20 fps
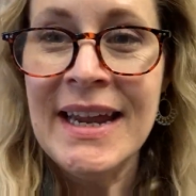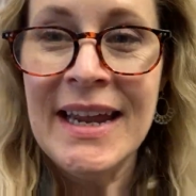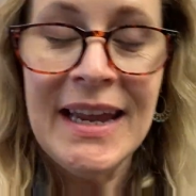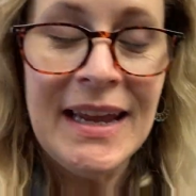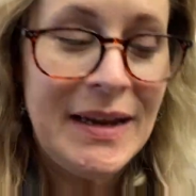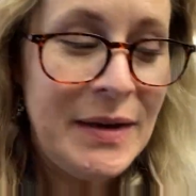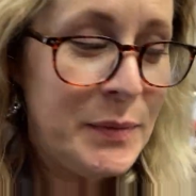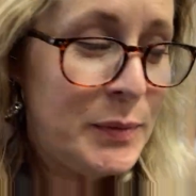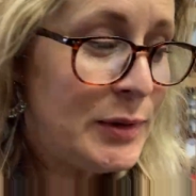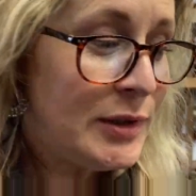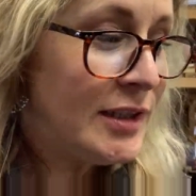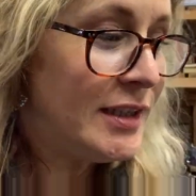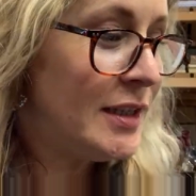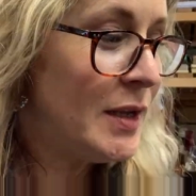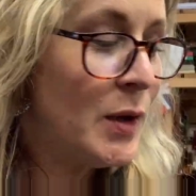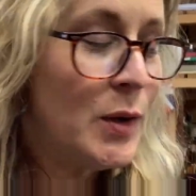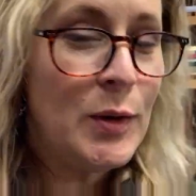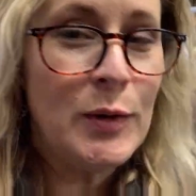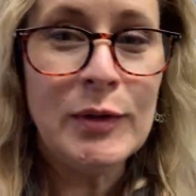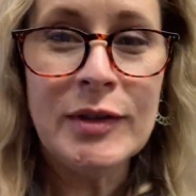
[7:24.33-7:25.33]
It was
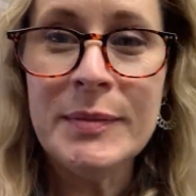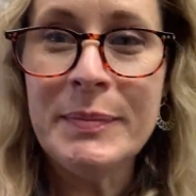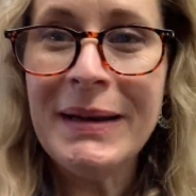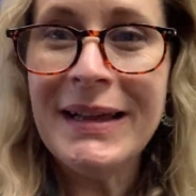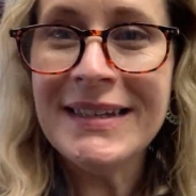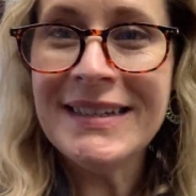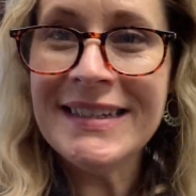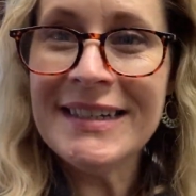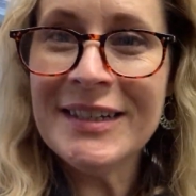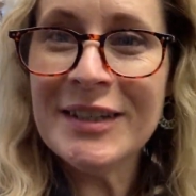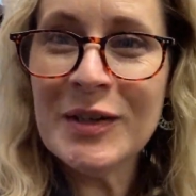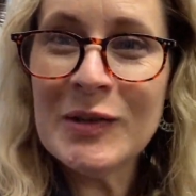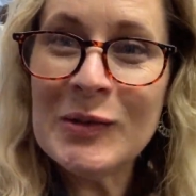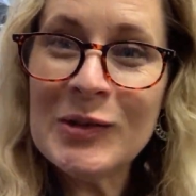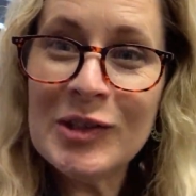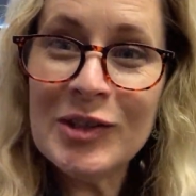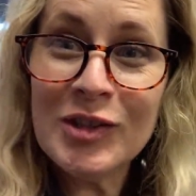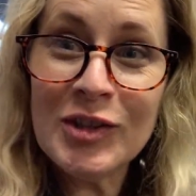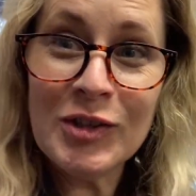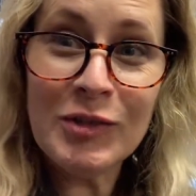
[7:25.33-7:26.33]
those plastic
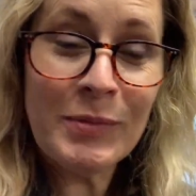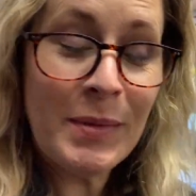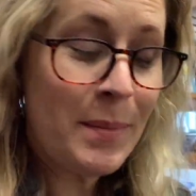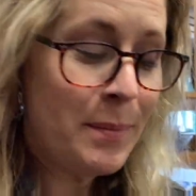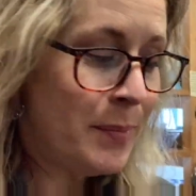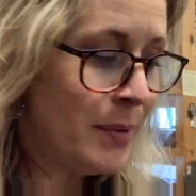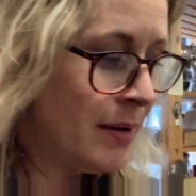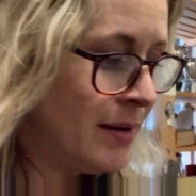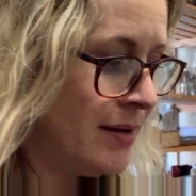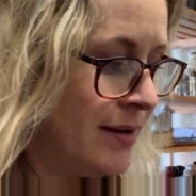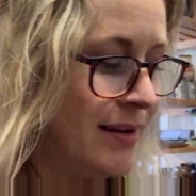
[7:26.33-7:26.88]
soldiers, do you remember?